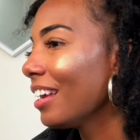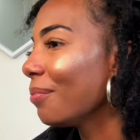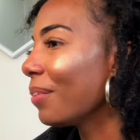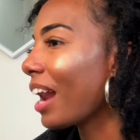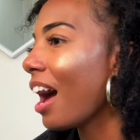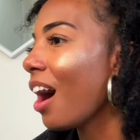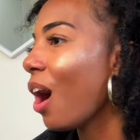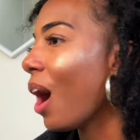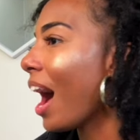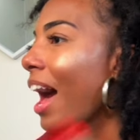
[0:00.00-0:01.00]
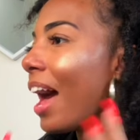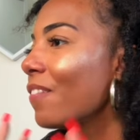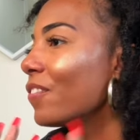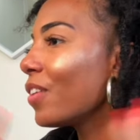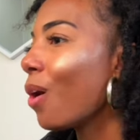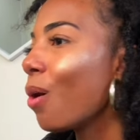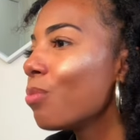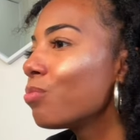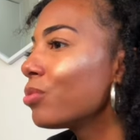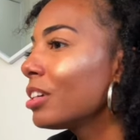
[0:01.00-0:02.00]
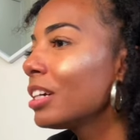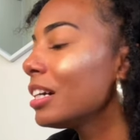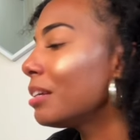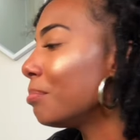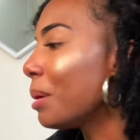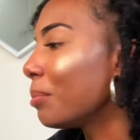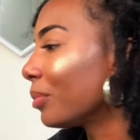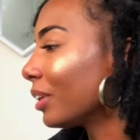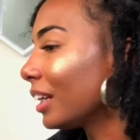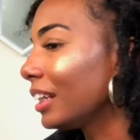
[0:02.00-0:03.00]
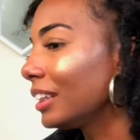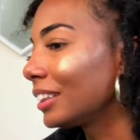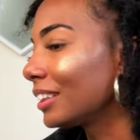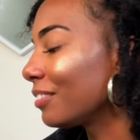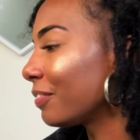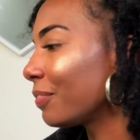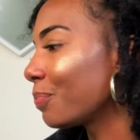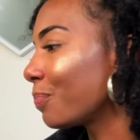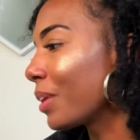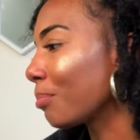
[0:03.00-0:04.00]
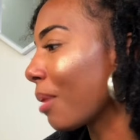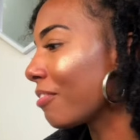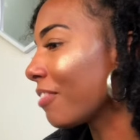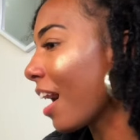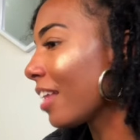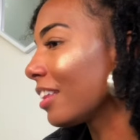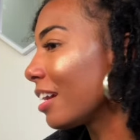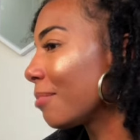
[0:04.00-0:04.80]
but I have all good memories with my father.